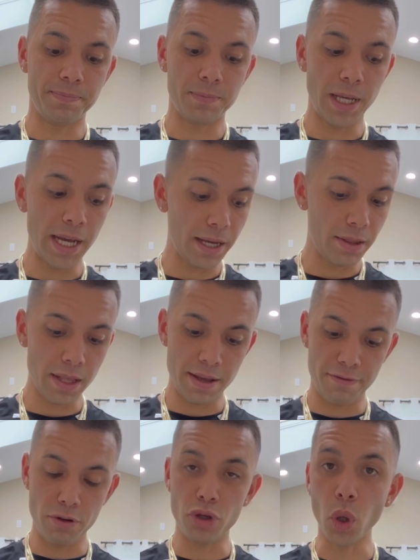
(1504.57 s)
yeah, if
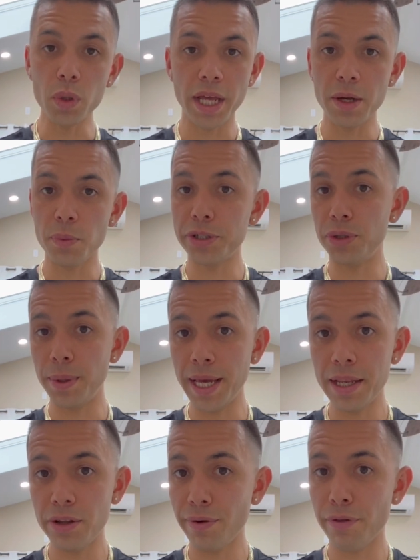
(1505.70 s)
you don't like what you
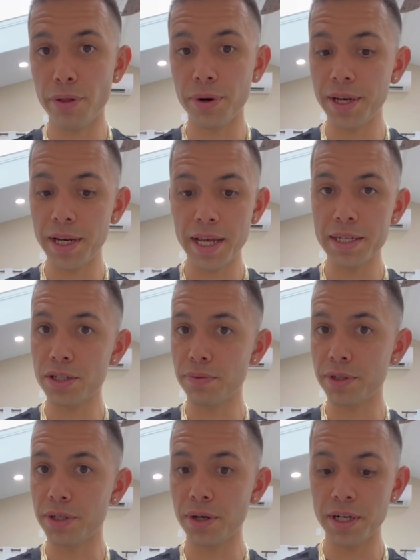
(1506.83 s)
get, you have 30 days to
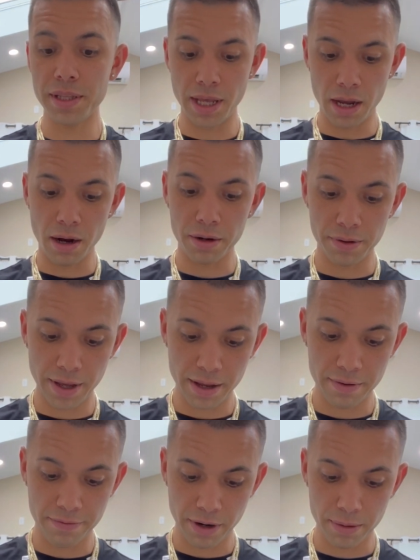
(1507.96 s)
return it. They honor
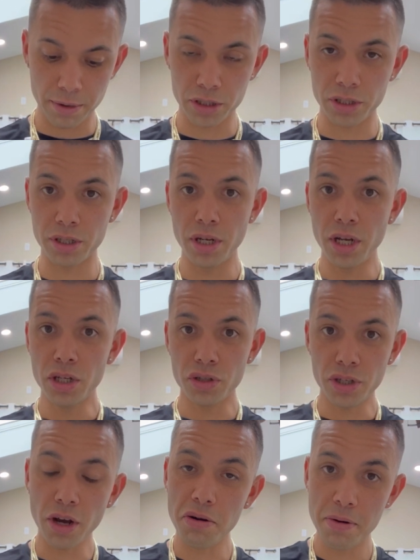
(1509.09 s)
that very much.
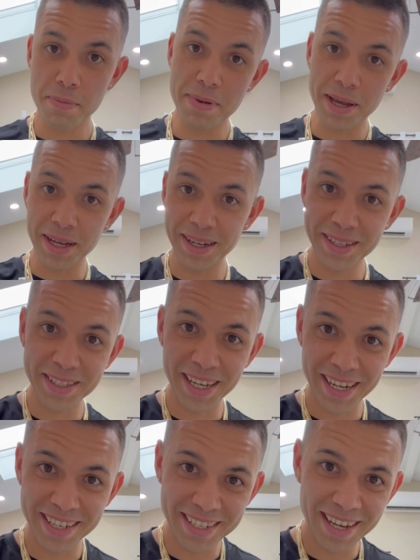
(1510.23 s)
So, because like
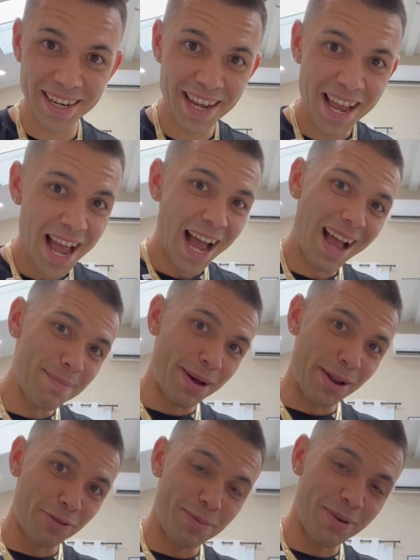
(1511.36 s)
I said, I bought a
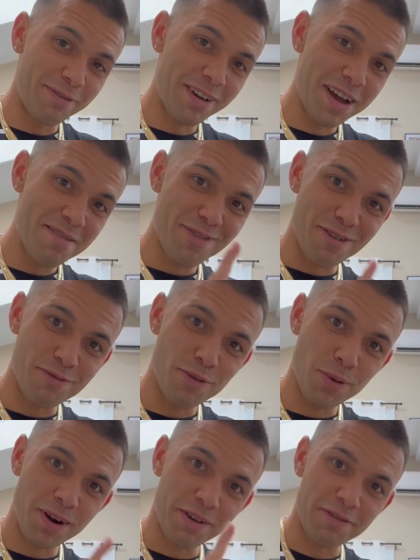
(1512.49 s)
3.5, a
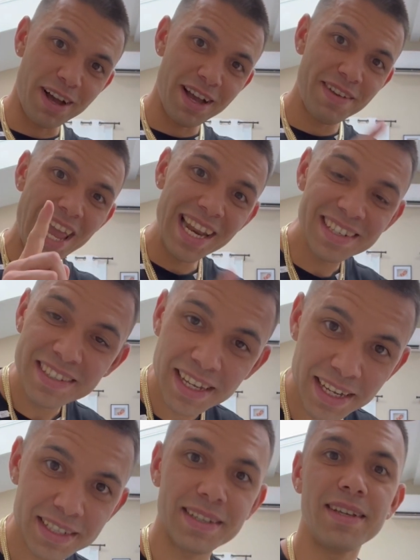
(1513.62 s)
4, a 5, and a
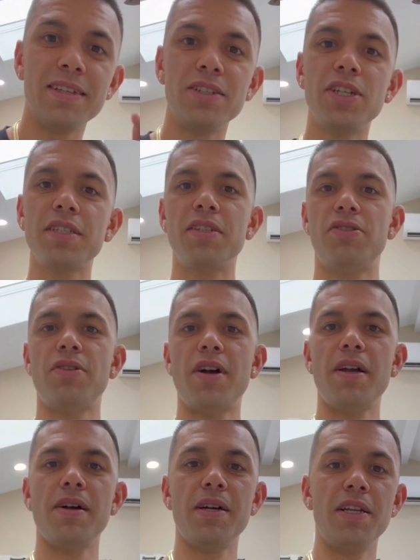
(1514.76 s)
6 just to try
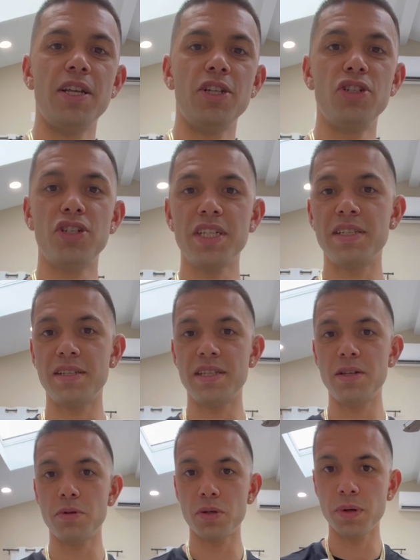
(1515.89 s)
on, just to see
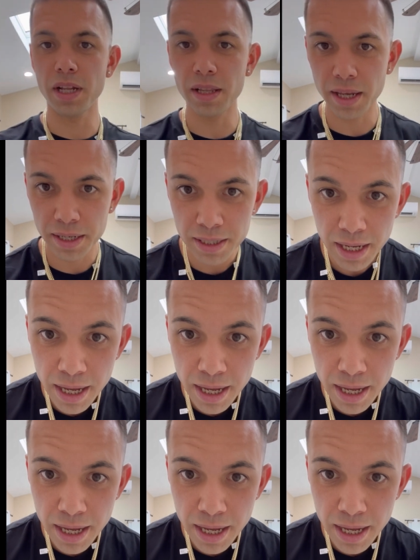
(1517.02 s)
which one I liked,